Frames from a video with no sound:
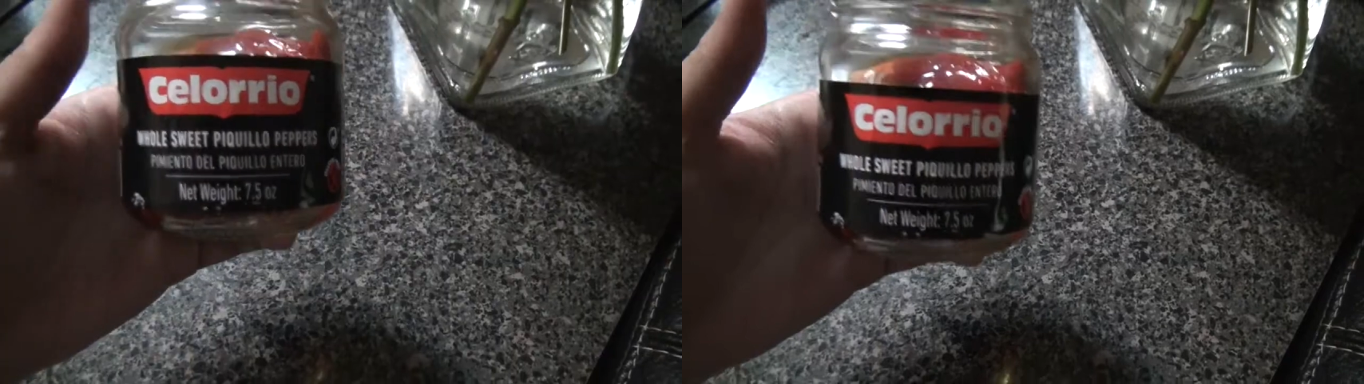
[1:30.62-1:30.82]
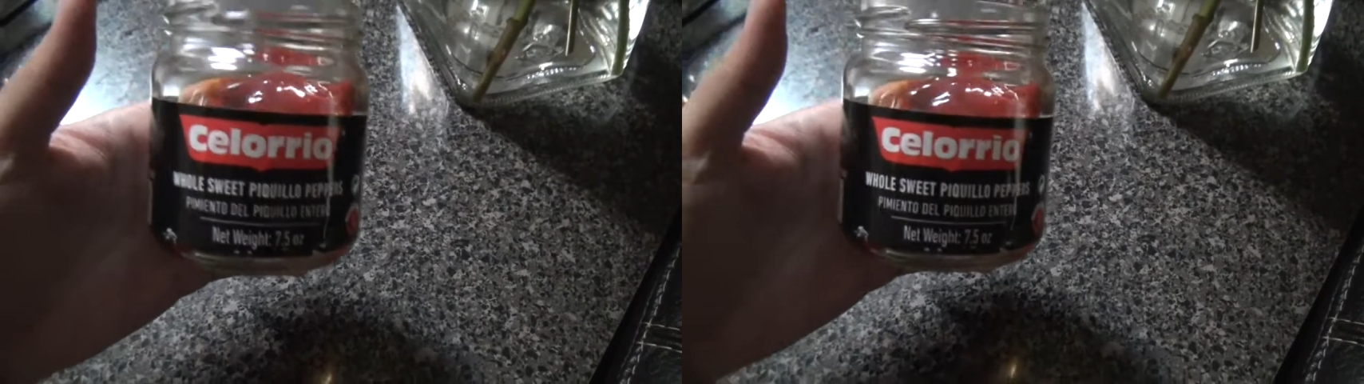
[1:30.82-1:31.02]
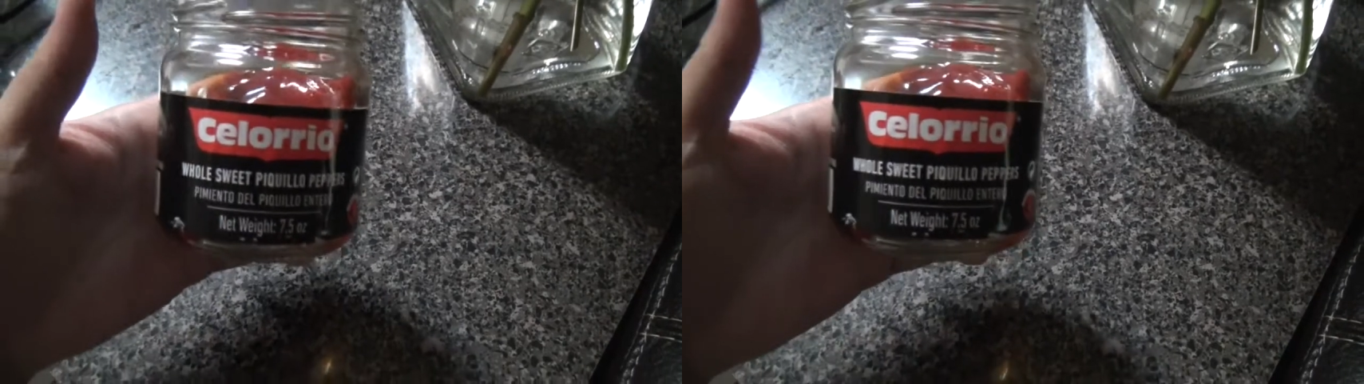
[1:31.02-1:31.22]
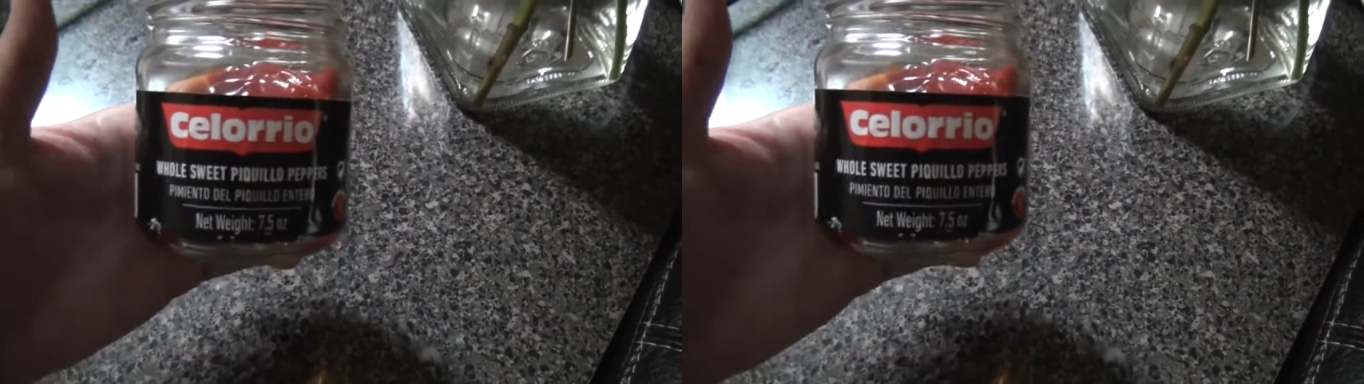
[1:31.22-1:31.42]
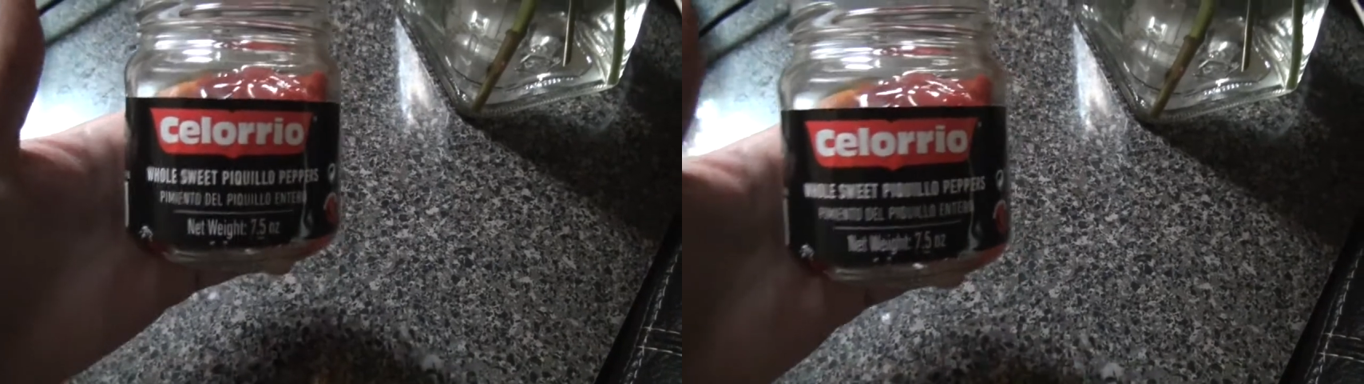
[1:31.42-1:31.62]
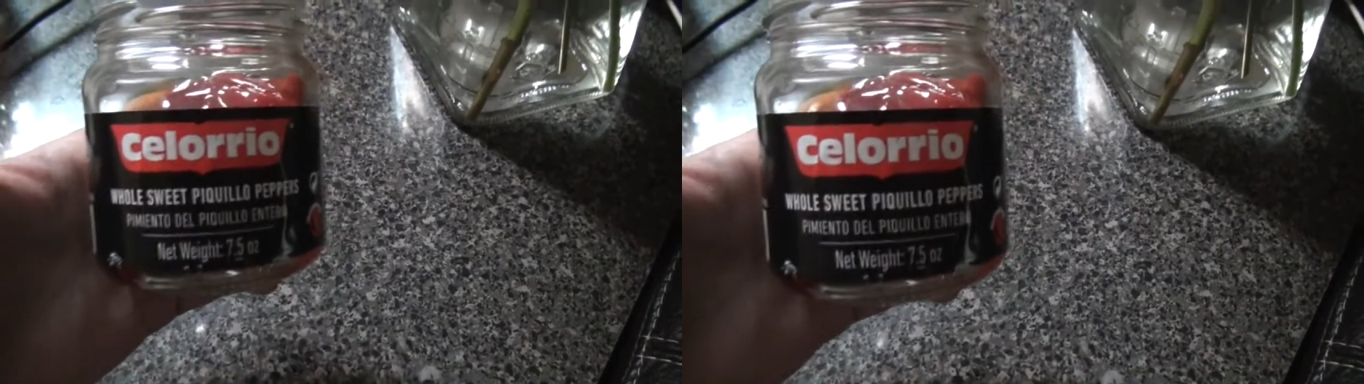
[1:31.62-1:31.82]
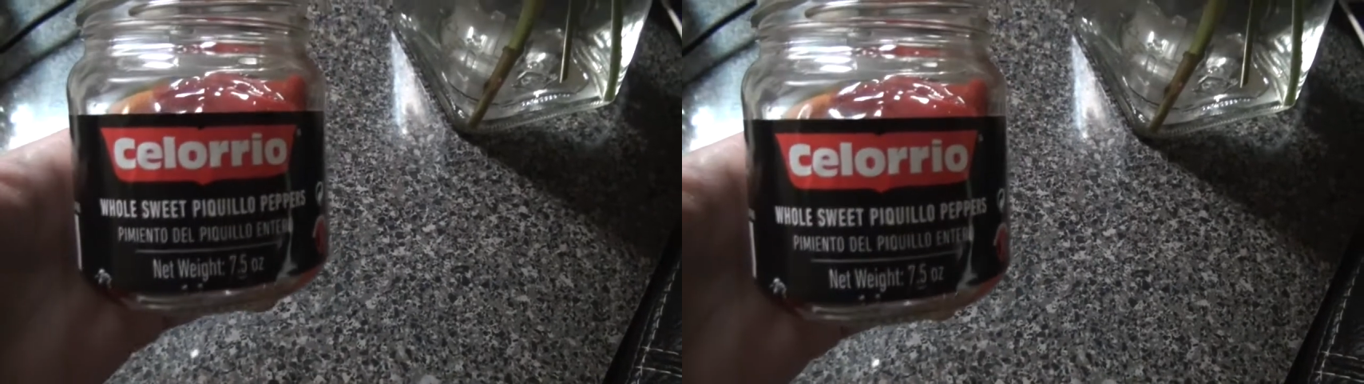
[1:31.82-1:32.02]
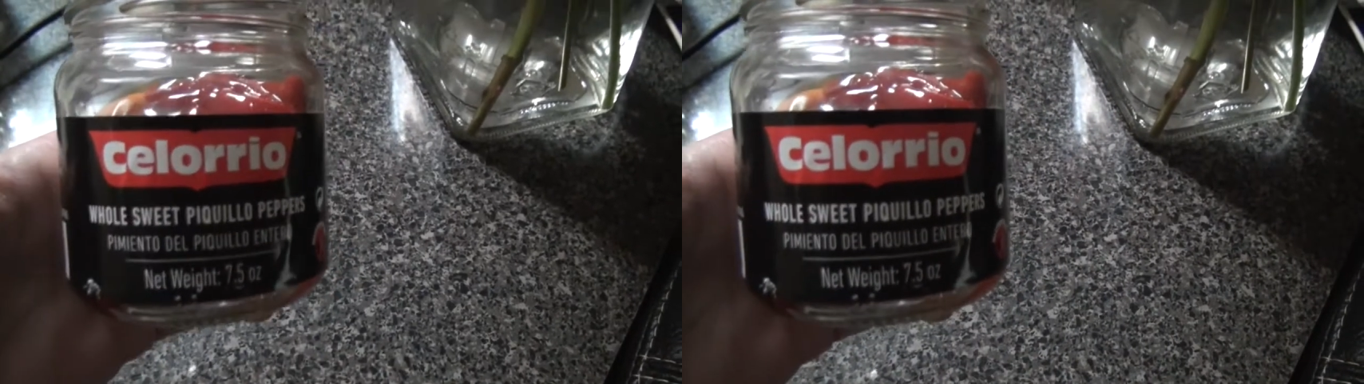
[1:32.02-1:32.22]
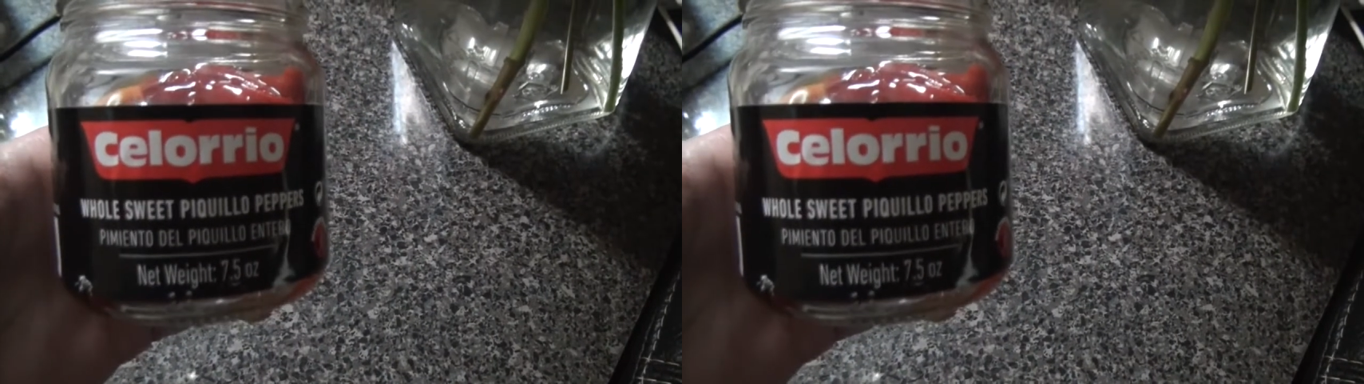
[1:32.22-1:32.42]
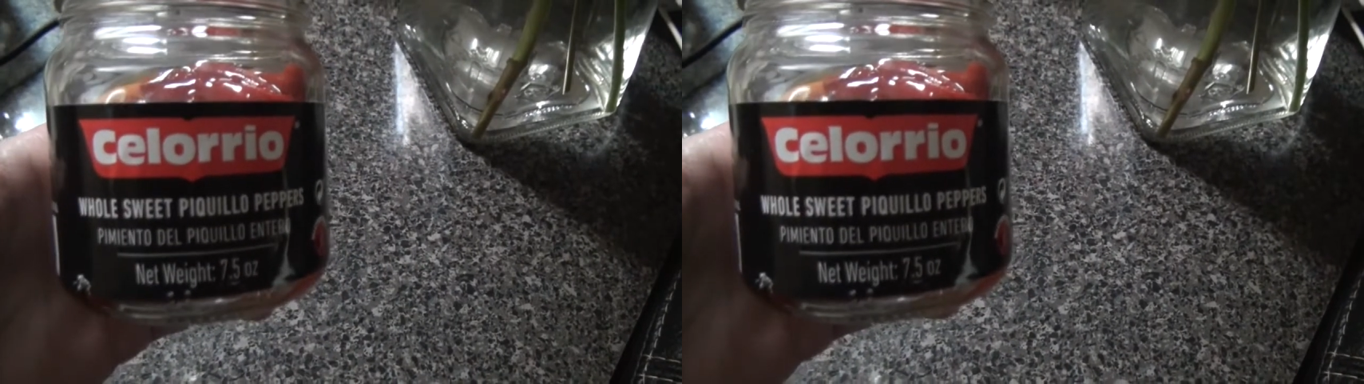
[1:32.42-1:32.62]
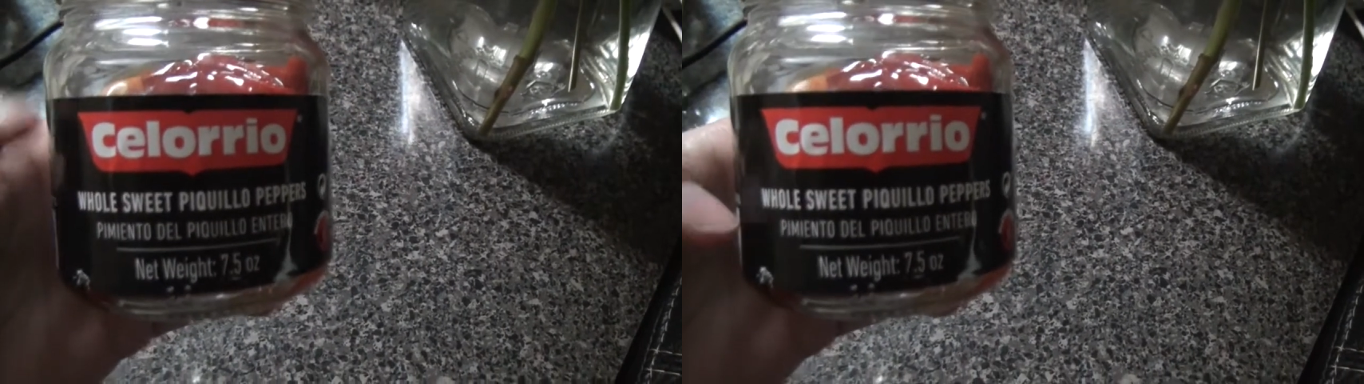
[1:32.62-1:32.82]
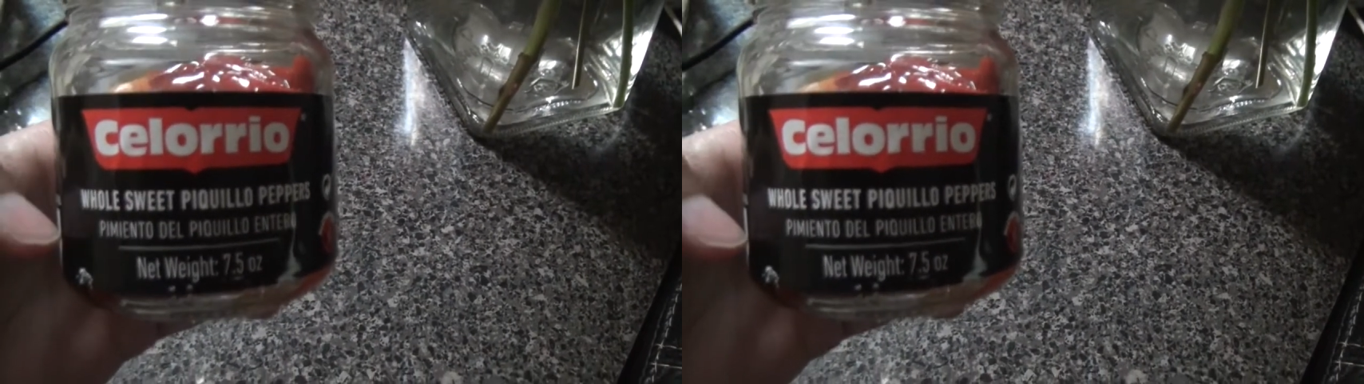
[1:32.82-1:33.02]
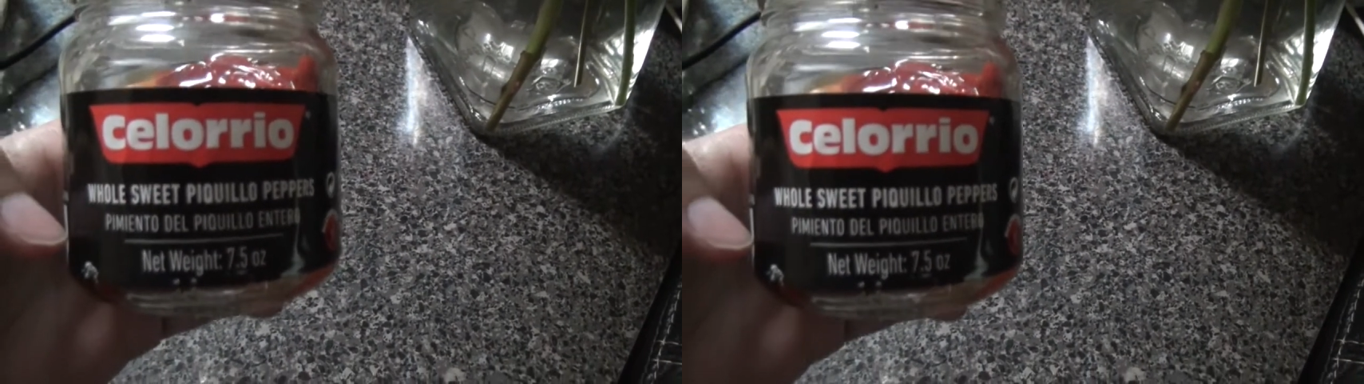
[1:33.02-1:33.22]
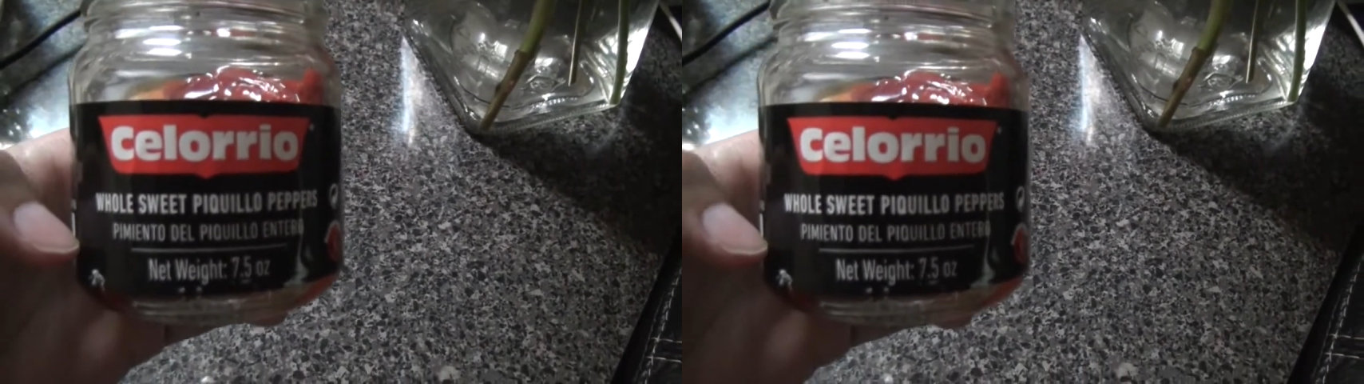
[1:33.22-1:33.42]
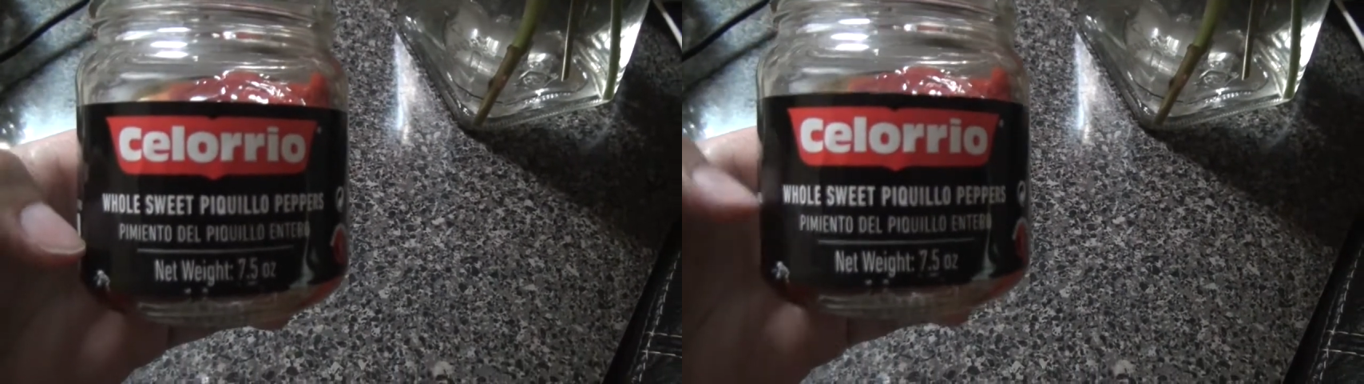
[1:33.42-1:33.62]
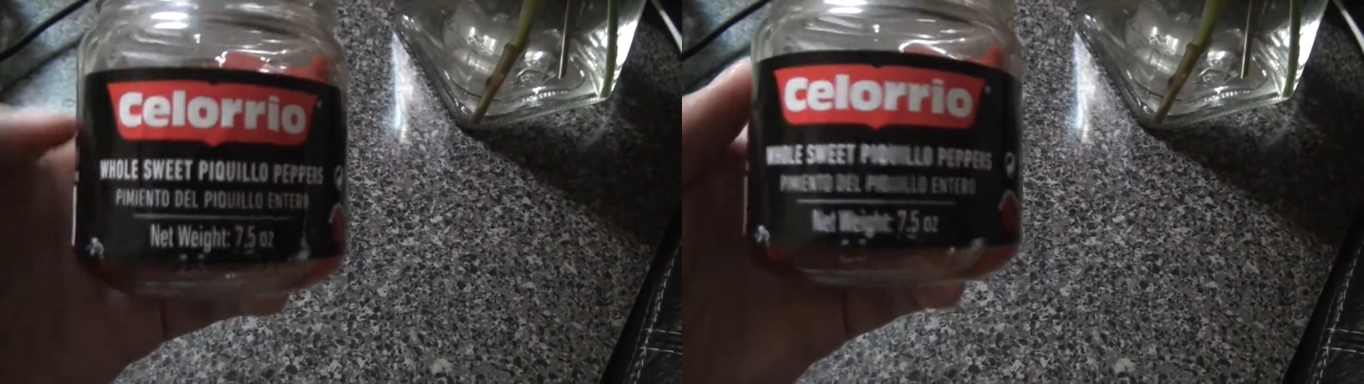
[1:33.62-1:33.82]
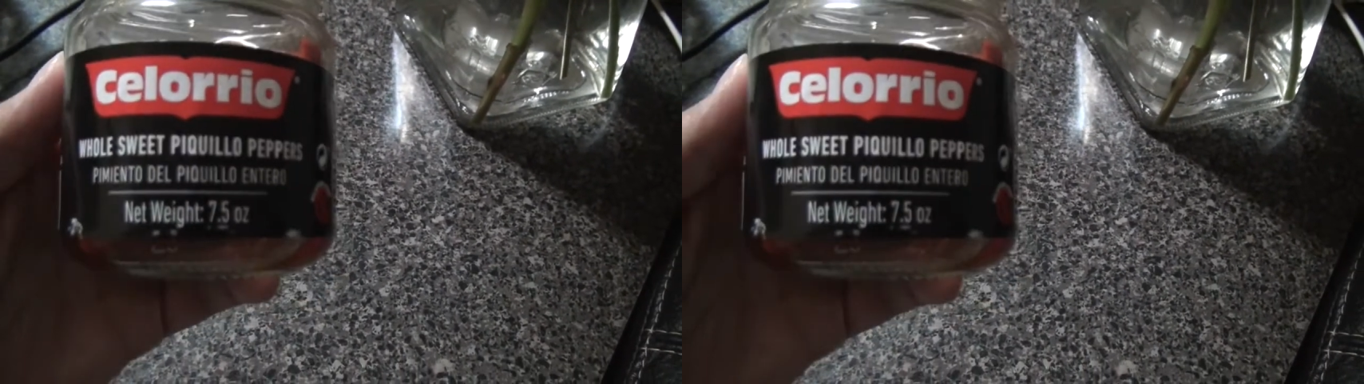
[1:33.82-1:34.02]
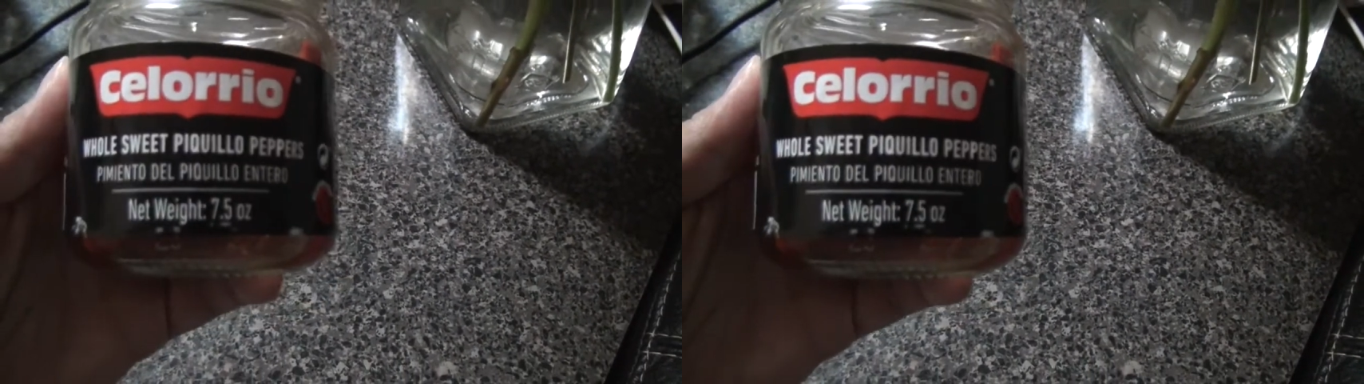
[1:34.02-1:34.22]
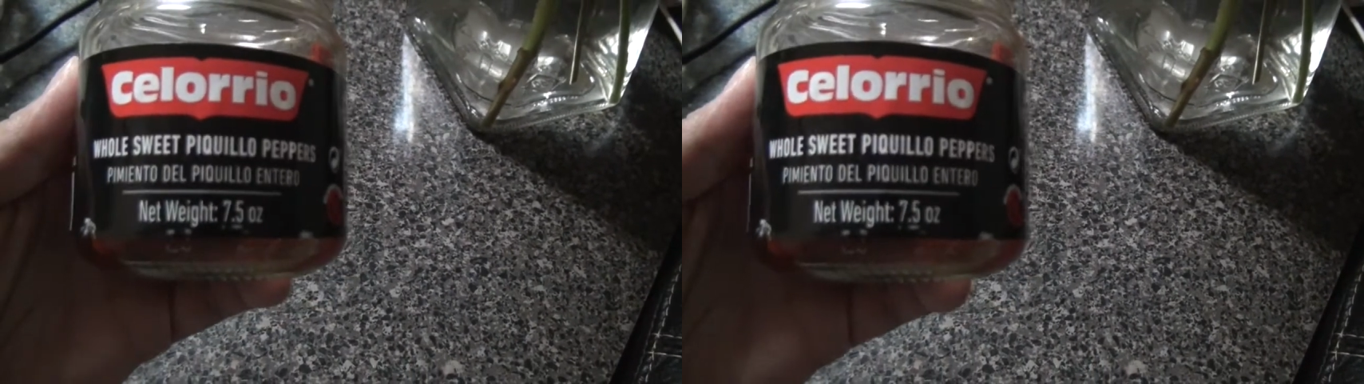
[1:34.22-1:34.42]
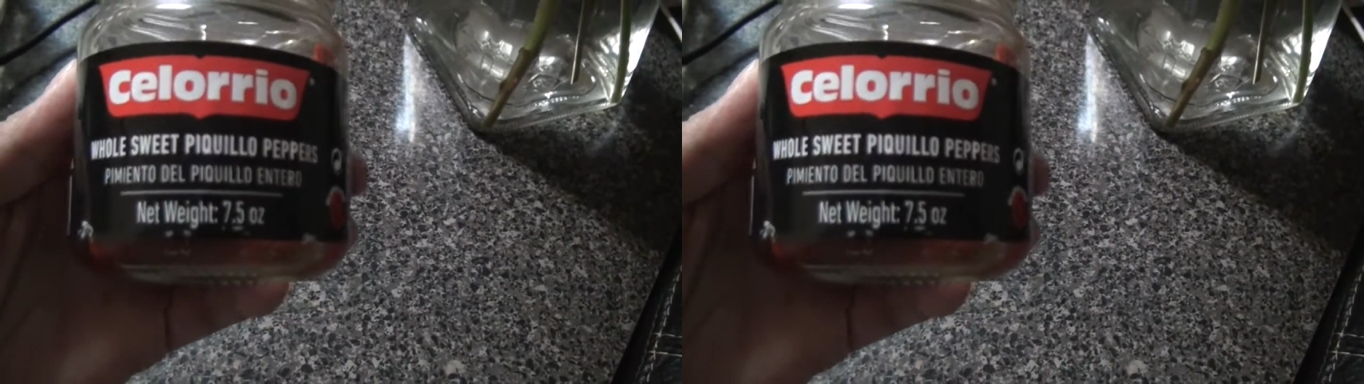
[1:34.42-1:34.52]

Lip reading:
[unreadable: no face in view]